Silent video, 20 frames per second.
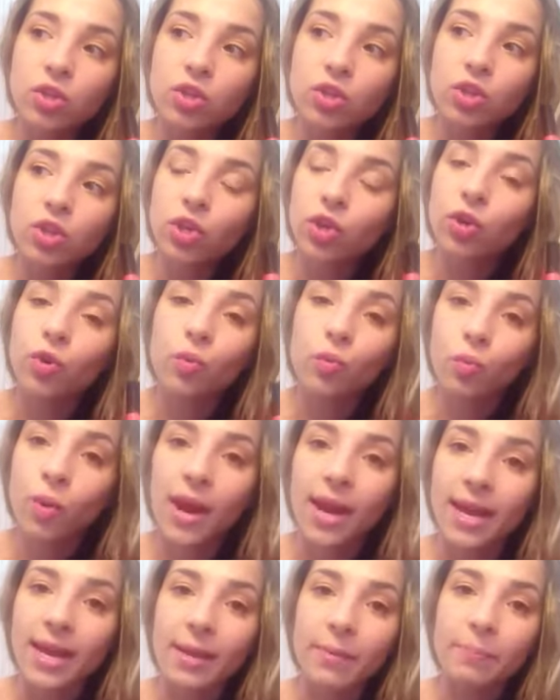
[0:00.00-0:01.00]
they're
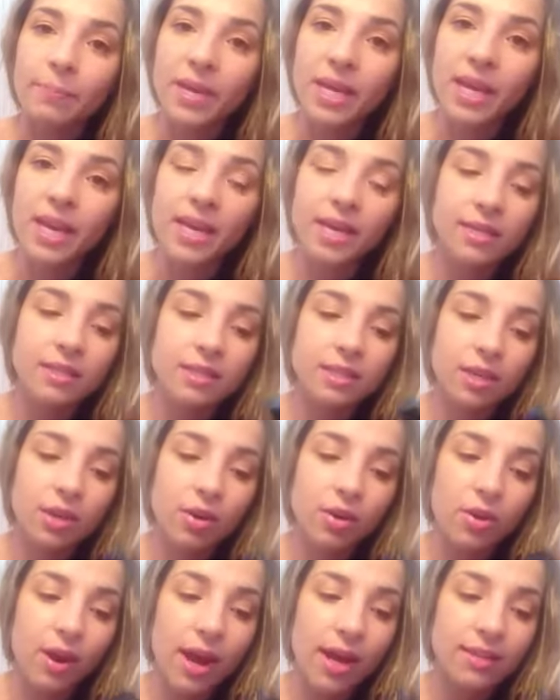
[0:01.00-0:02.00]
great because the
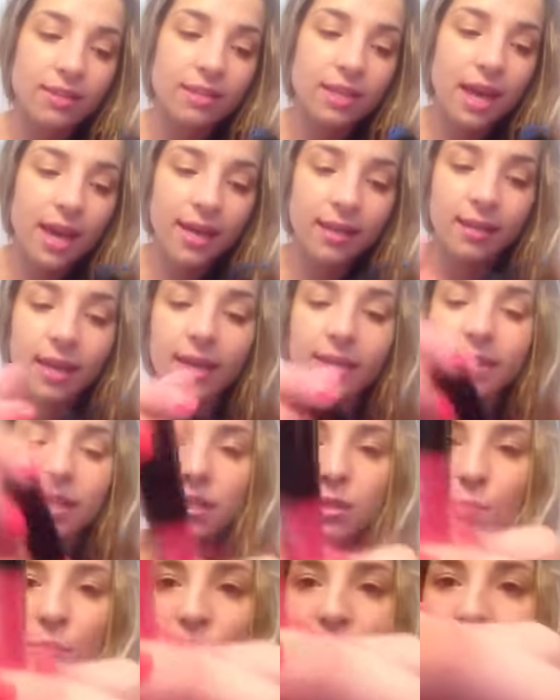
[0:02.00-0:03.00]
Carez line, like
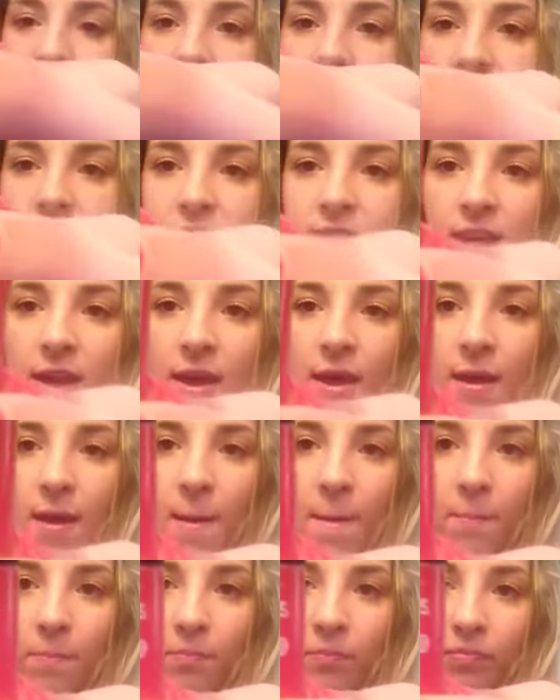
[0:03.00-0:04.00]
this brand,
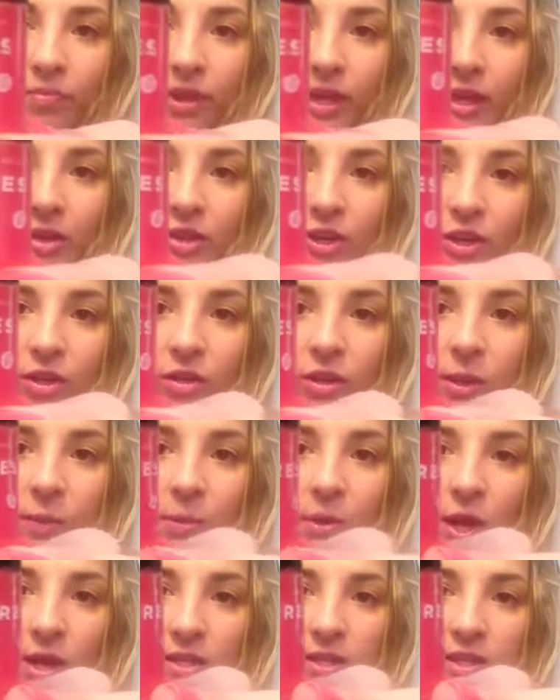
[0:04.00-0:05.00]
their lip
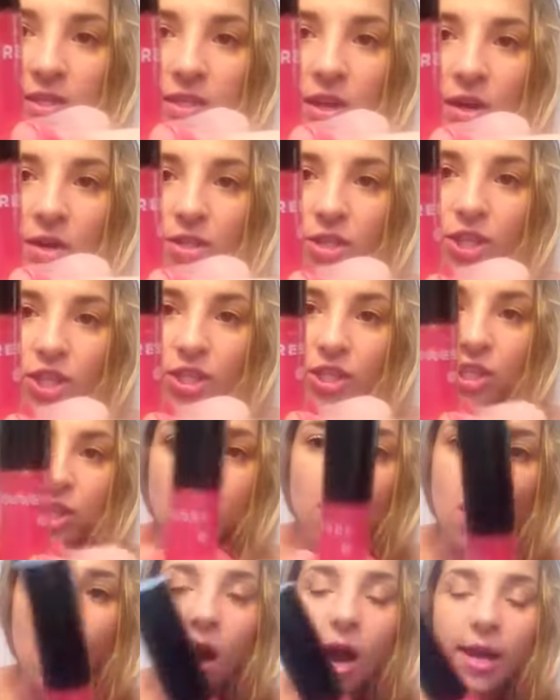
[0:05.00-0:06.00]
glosses are just
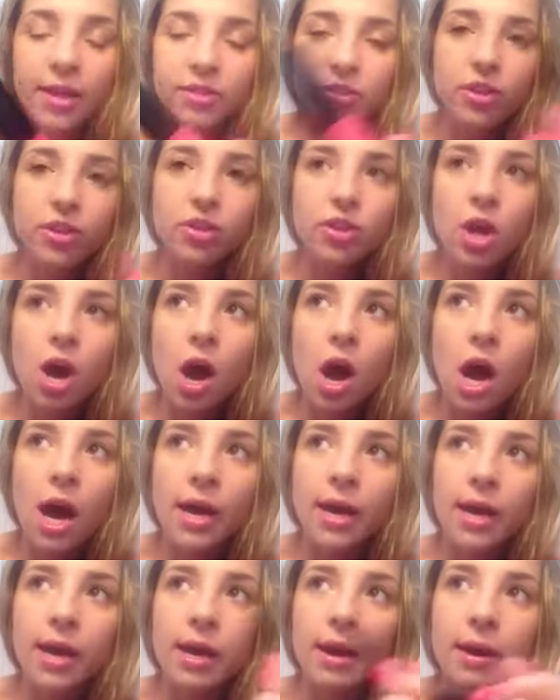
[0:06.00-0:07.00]
not, they're
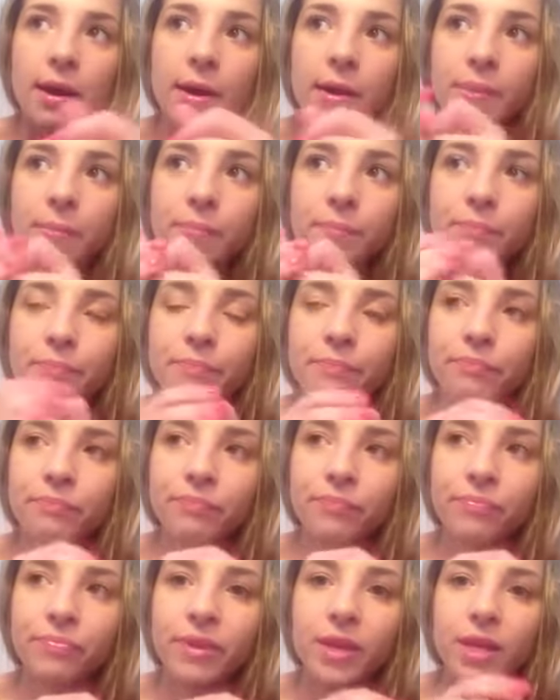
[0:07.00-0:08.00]
not
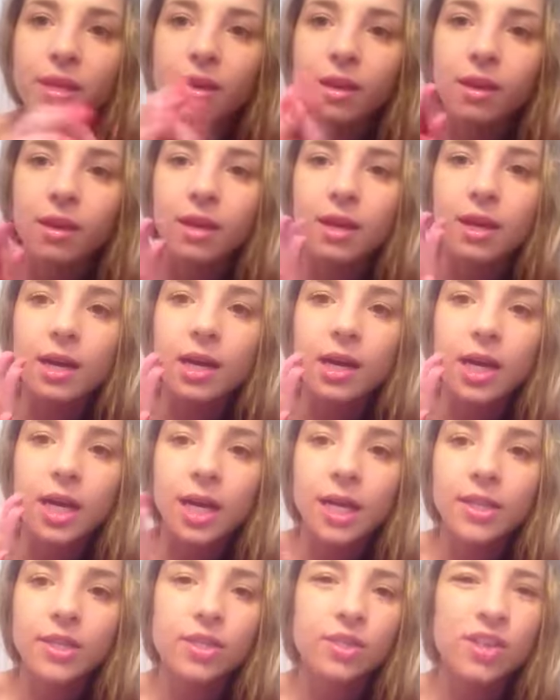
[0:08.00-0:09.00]

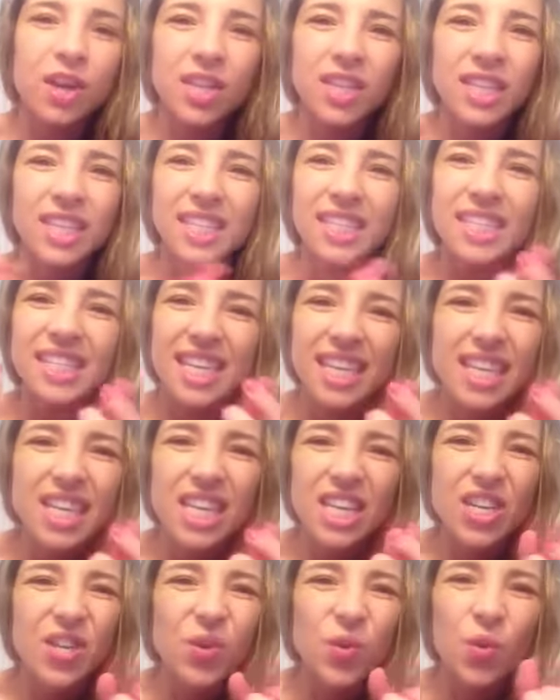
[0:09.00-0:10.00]
like
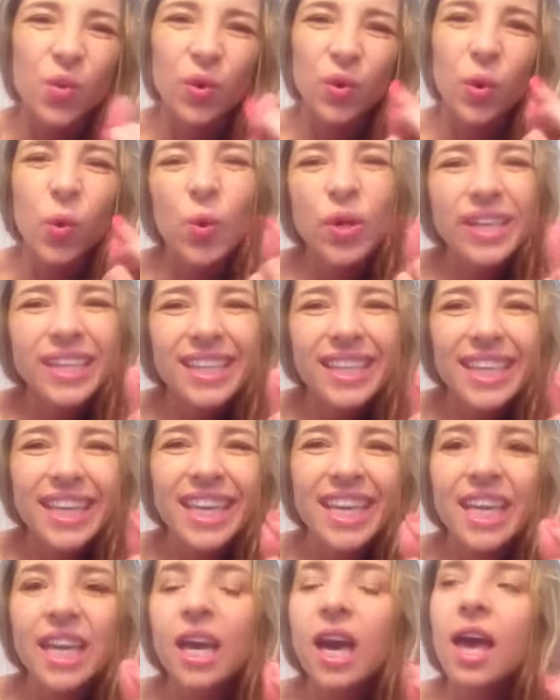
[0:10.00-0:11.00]
sticky or
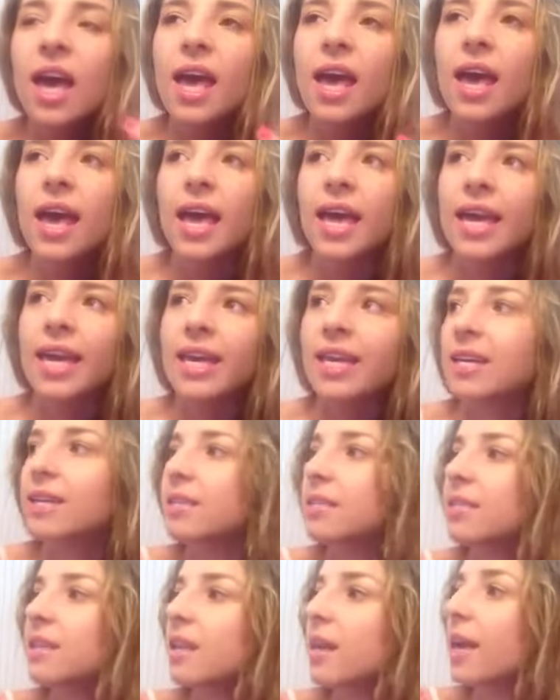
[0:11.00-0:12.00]
oily,
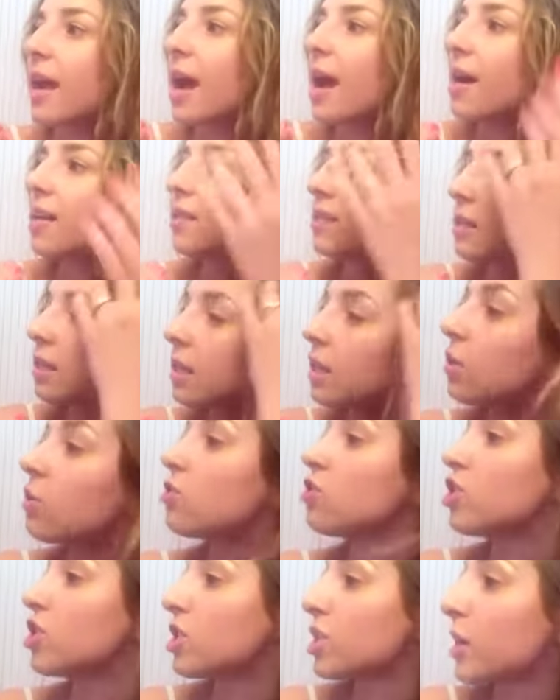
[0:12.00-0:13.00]
and it has a little
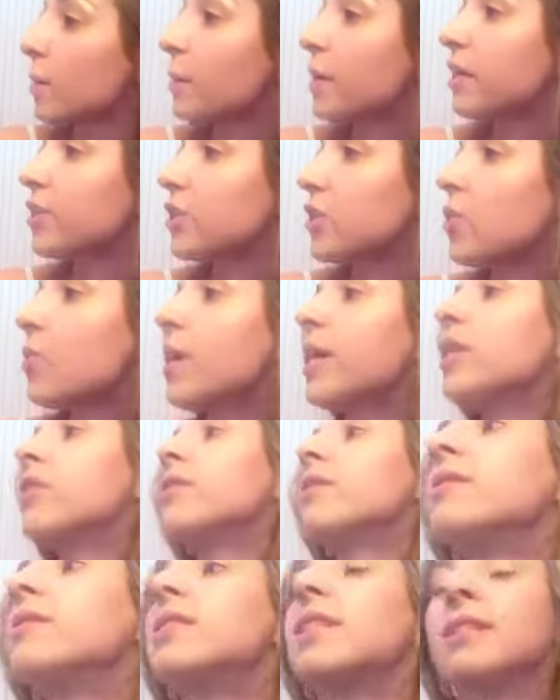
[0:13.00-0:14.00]
shimmer to it. You
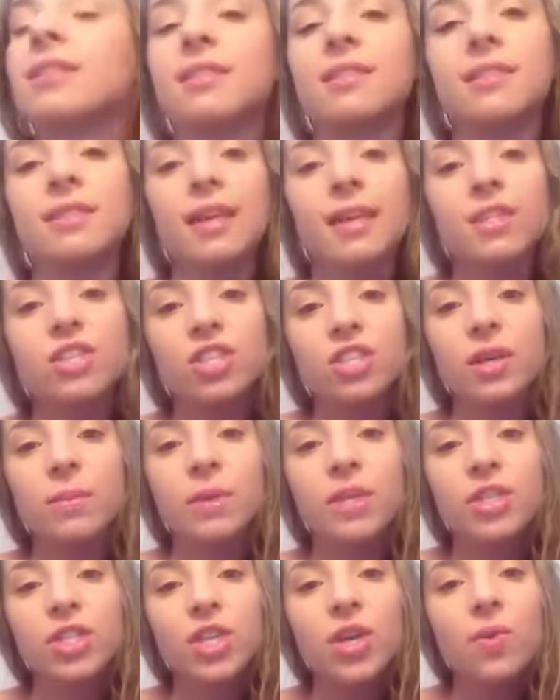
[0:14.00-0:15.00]
see a slight
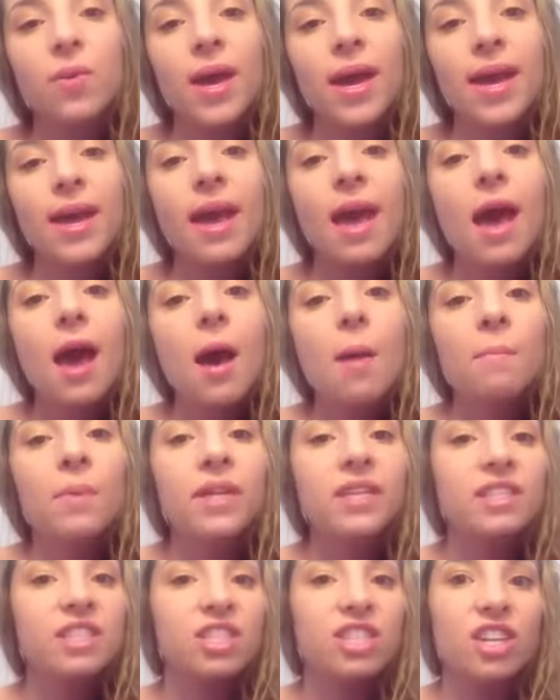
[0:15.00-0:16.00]
shimmer to it, but
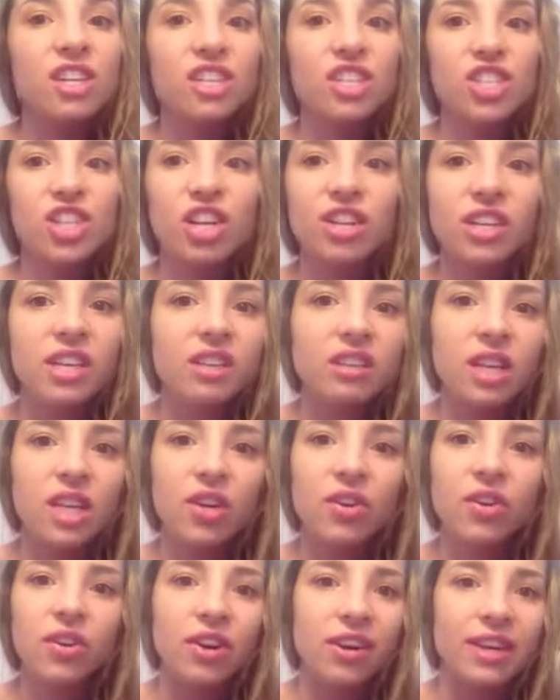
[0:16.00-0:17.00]
it's not a chunky
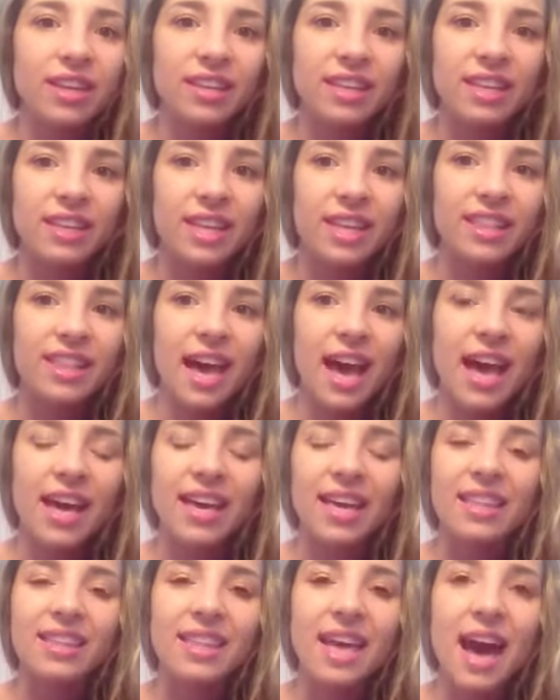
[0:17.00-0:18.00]
glitter or anything like that.
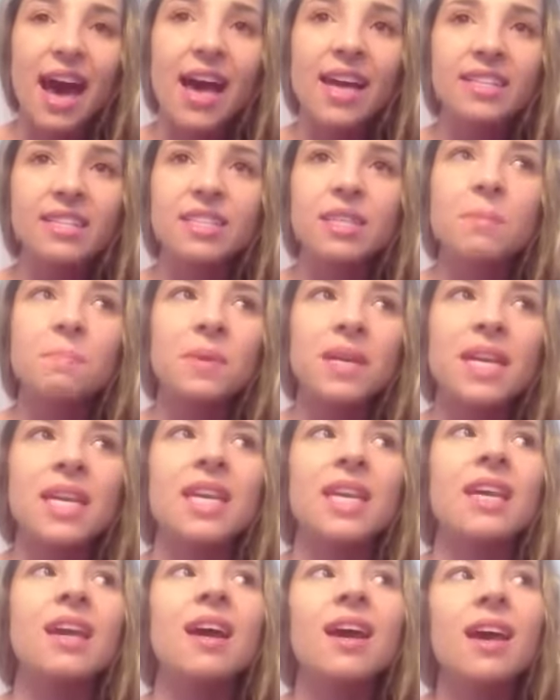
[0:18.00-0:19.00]
And that to
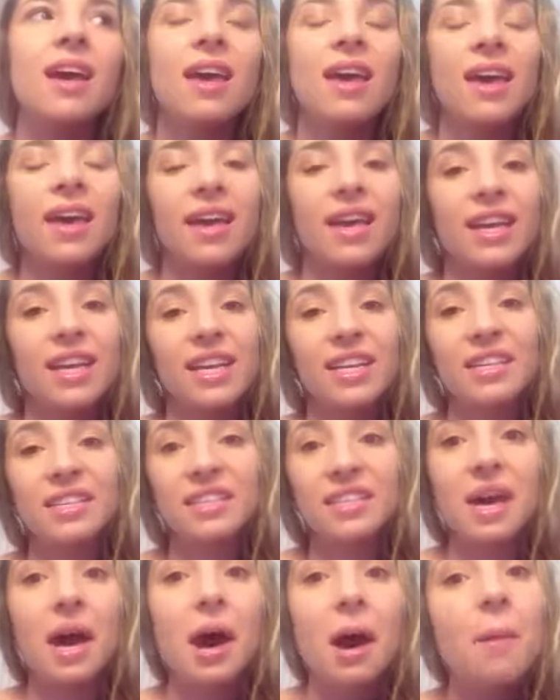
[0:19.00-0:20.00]
me
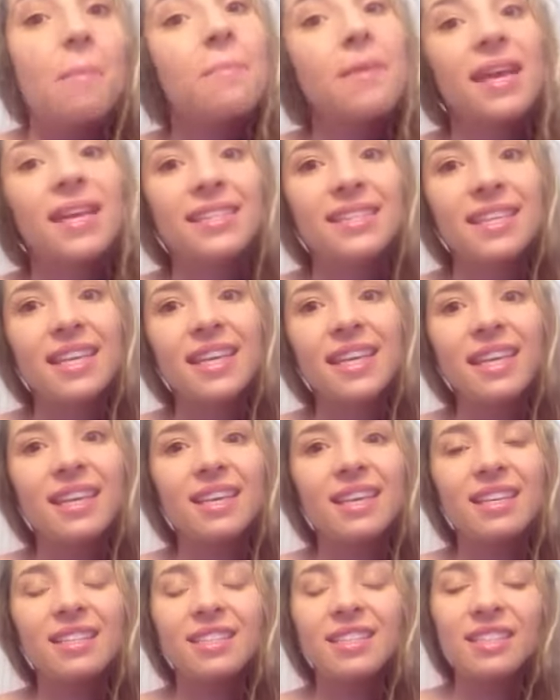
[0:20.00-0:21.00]
is
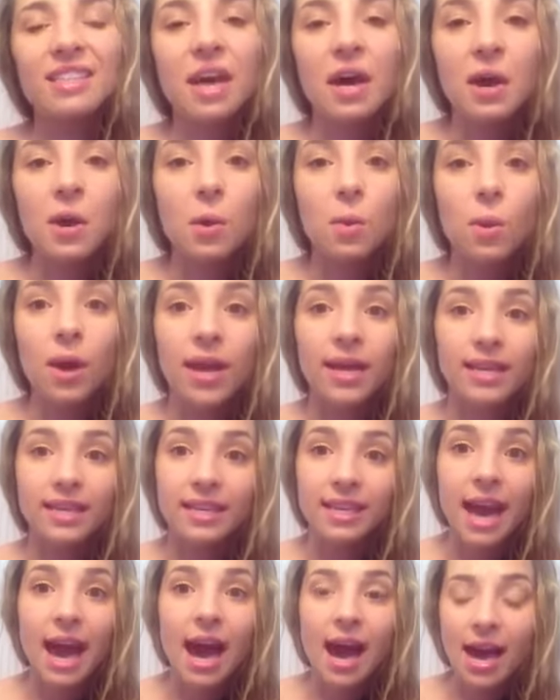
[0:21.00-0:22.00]
amazing. So
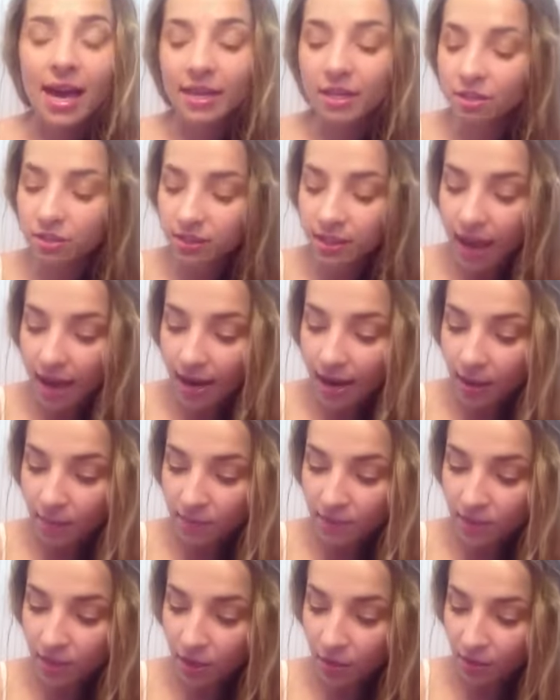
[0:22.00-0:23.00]
yeah, I used that up.
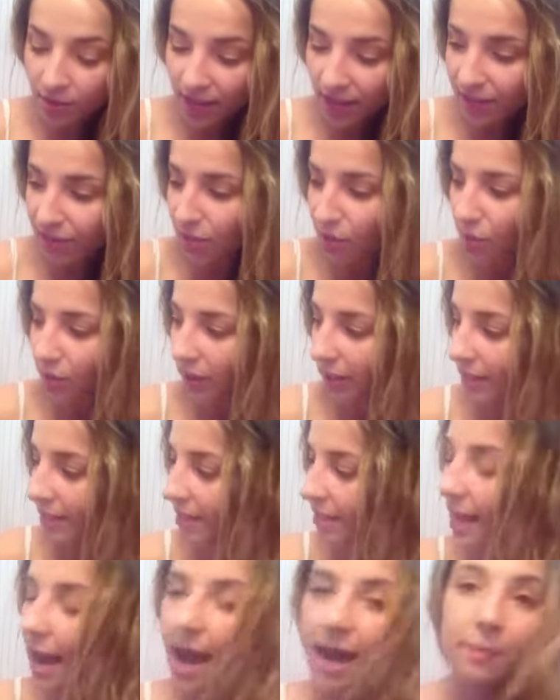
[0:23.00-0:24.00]
So that's really
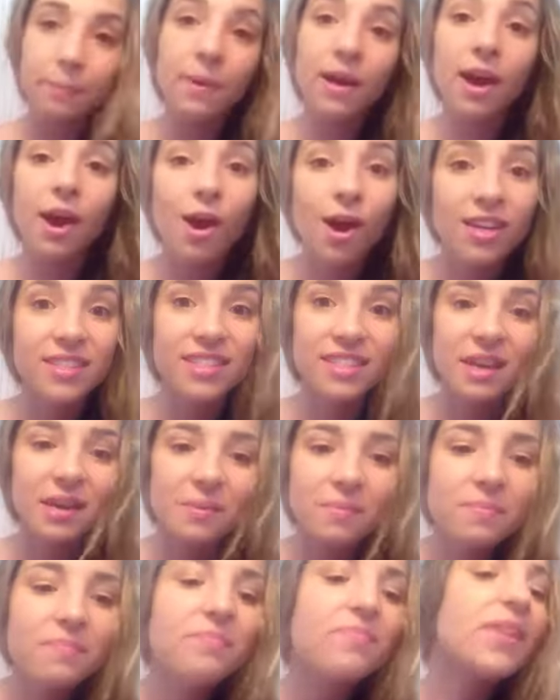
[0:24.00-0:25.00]
sad, but
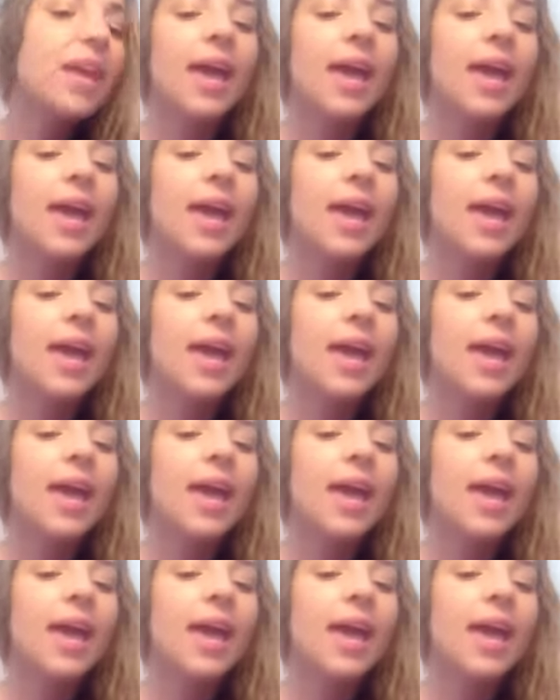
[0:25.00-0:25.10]
awesome.